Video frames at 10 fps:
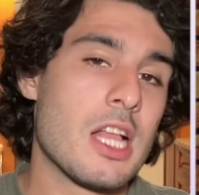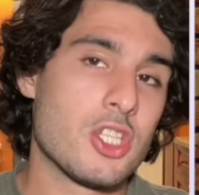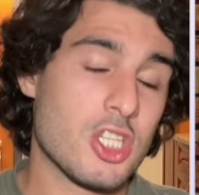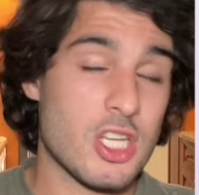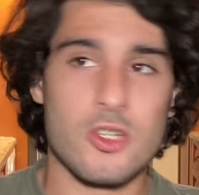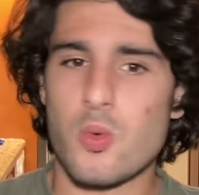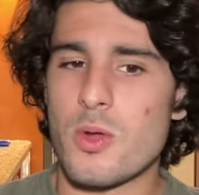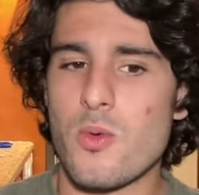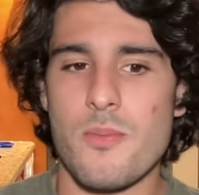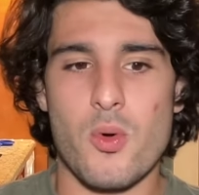Just under
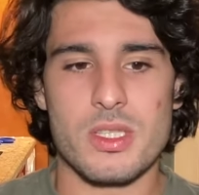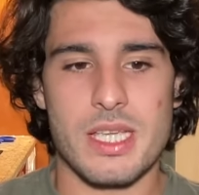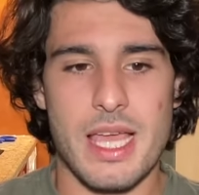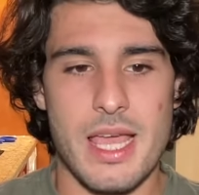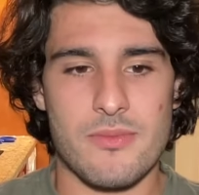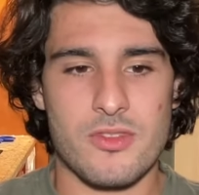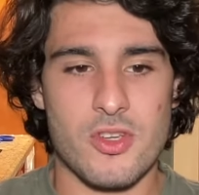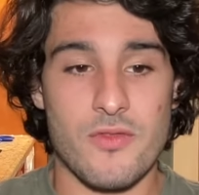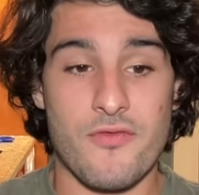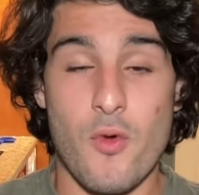21 points a game,
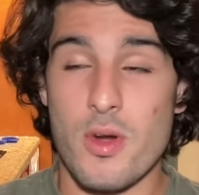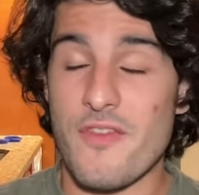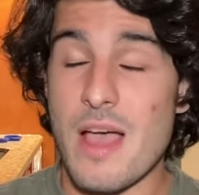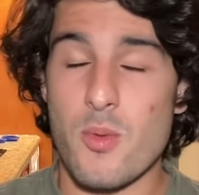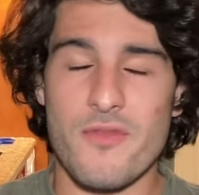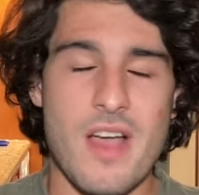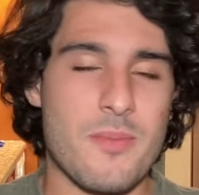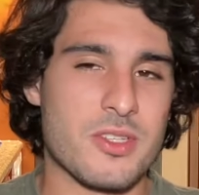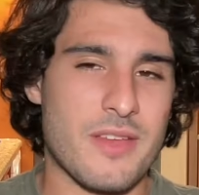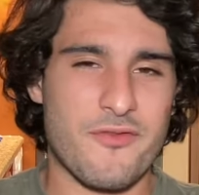shooting
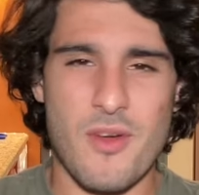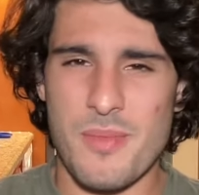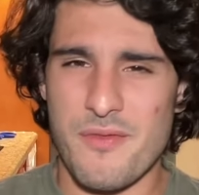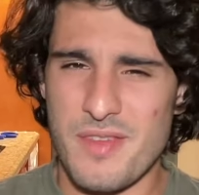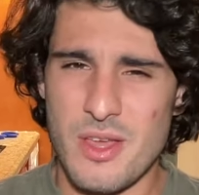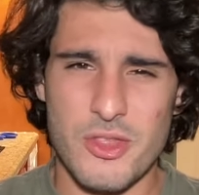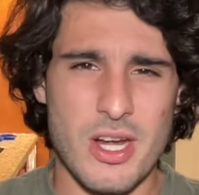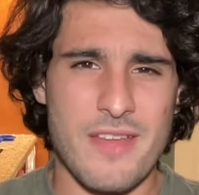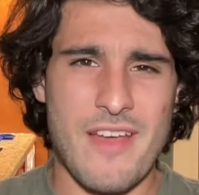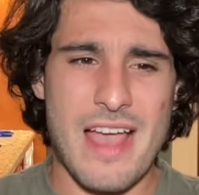45.5% from the field,
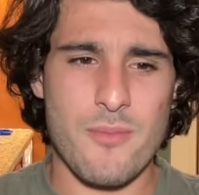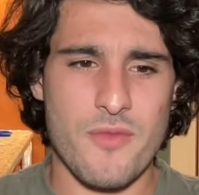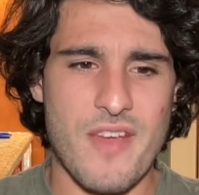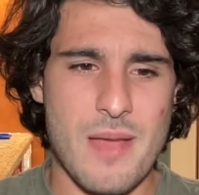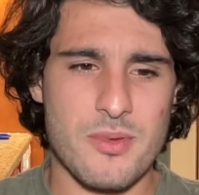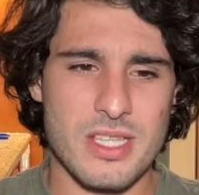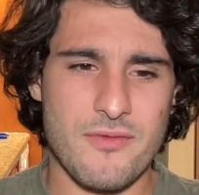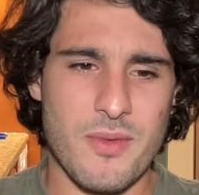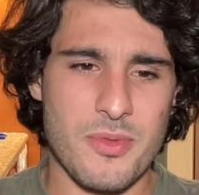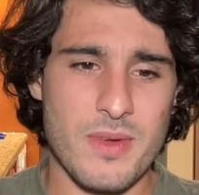35.5%
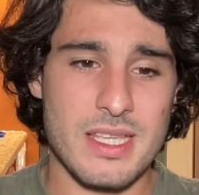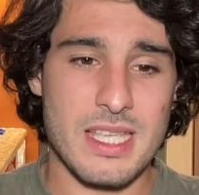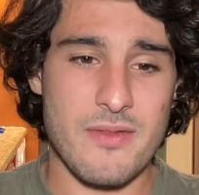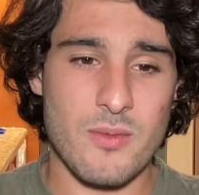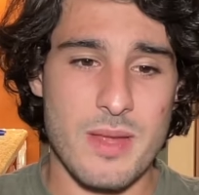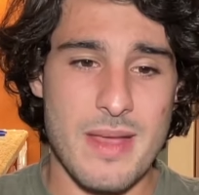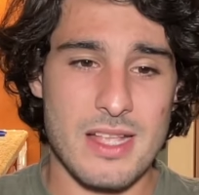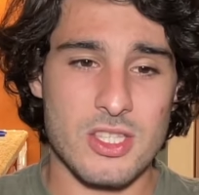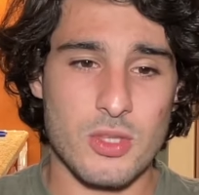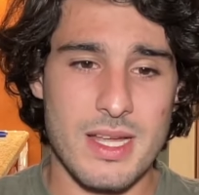from three, seven
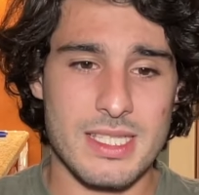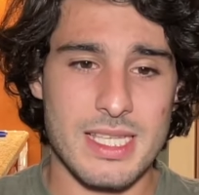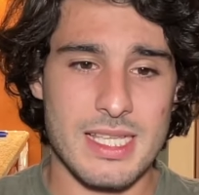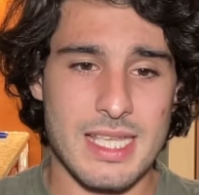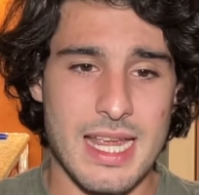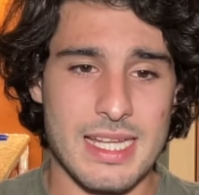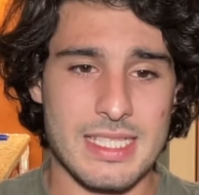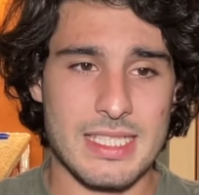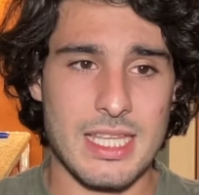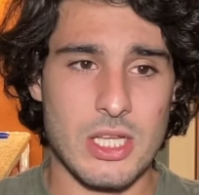rebounds, three assists, and a
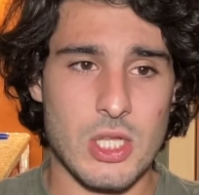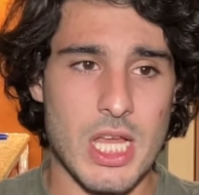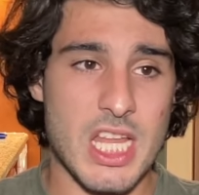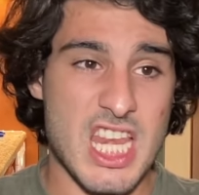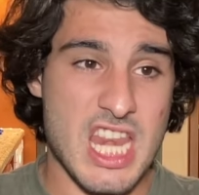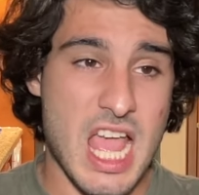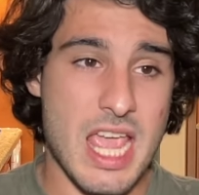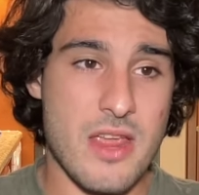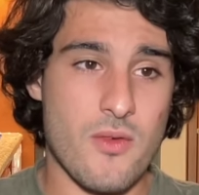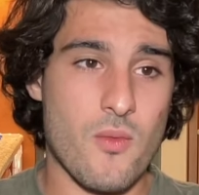steal a
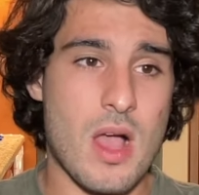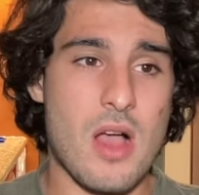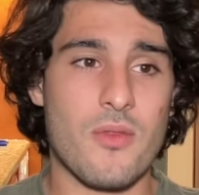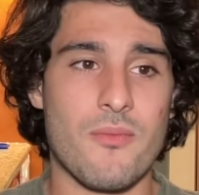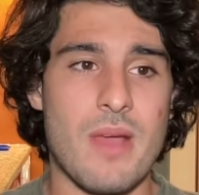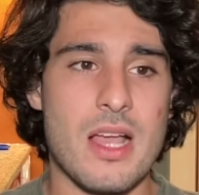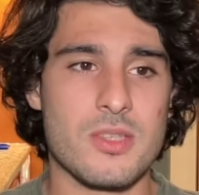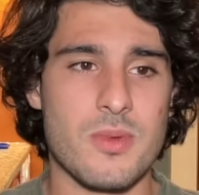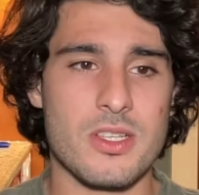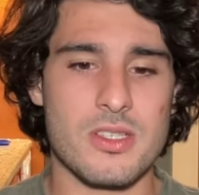night. While Miles
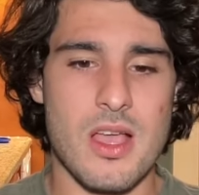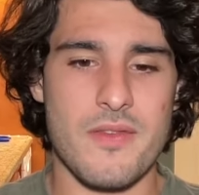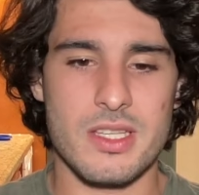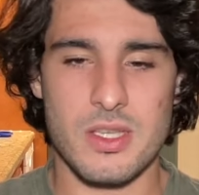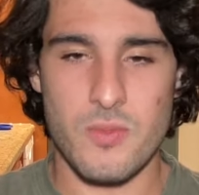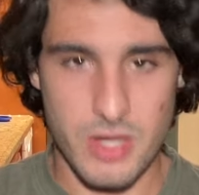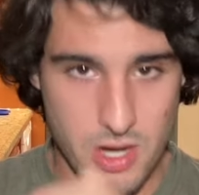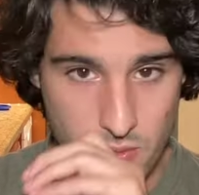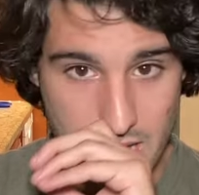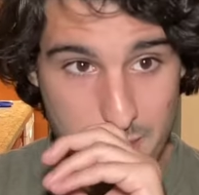Bridges, obviously, we know
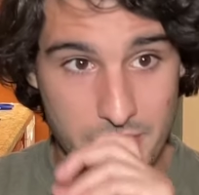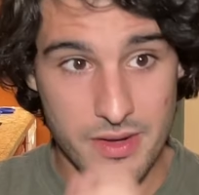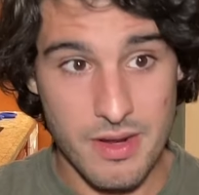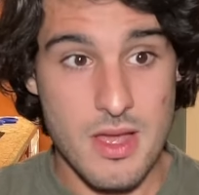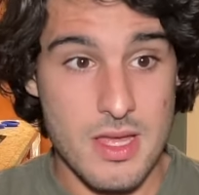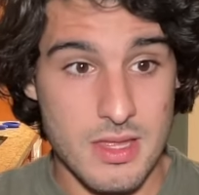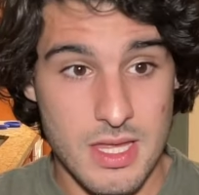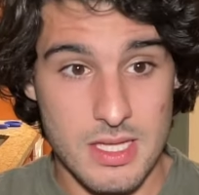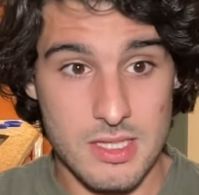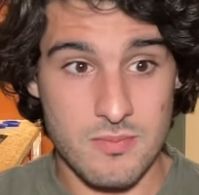what happened
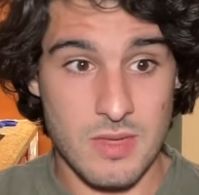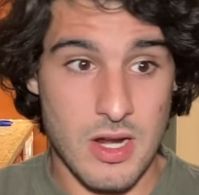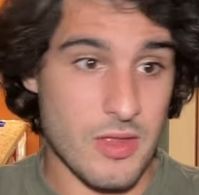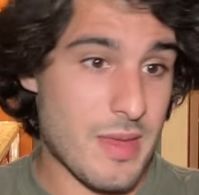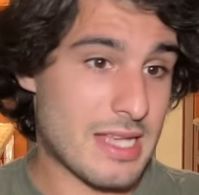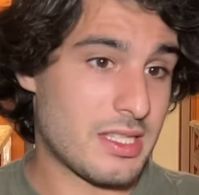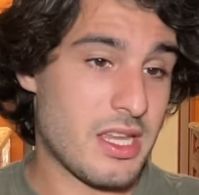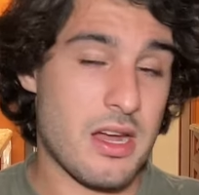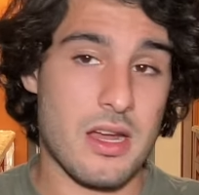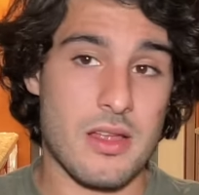this, you know, the past
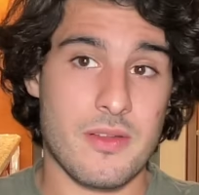year